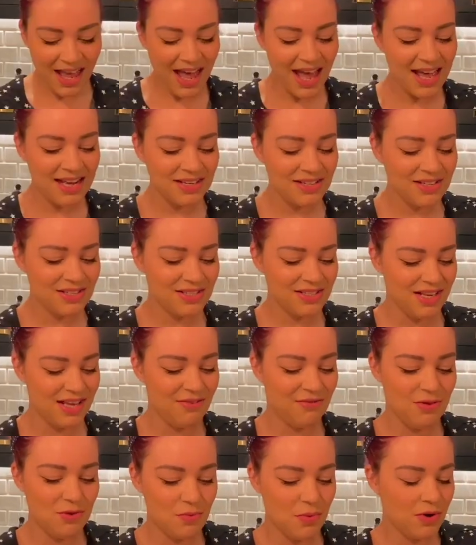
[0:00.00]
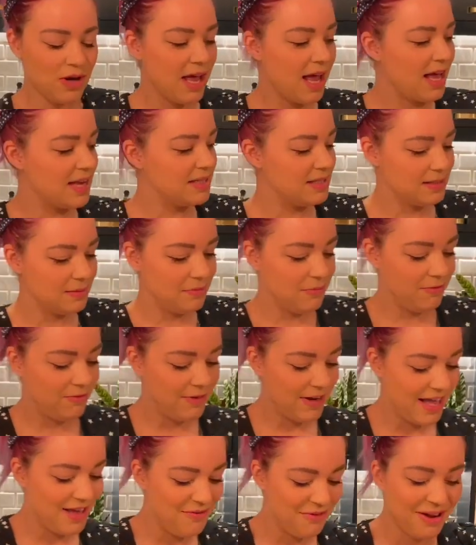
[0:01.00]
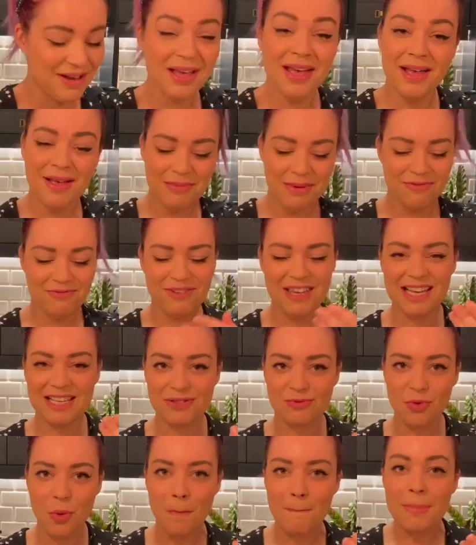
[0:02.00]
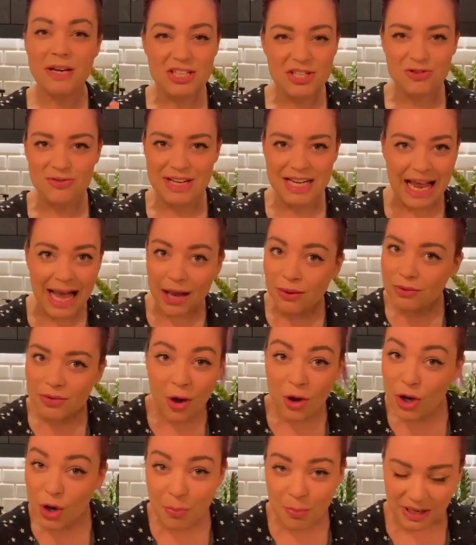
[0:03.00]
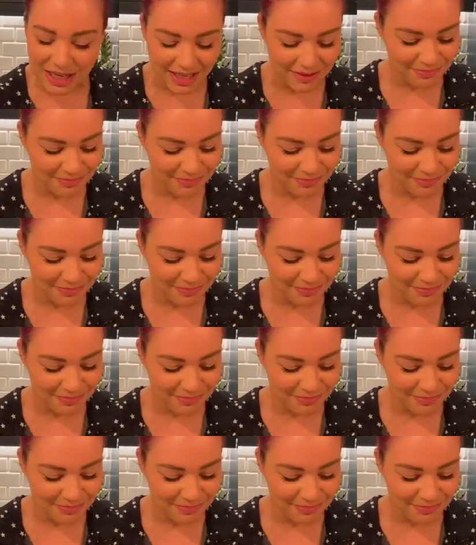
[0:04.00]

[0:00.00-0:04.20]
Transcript: And if you want to add some flavouring, my fingers are all buttery now, can't open it.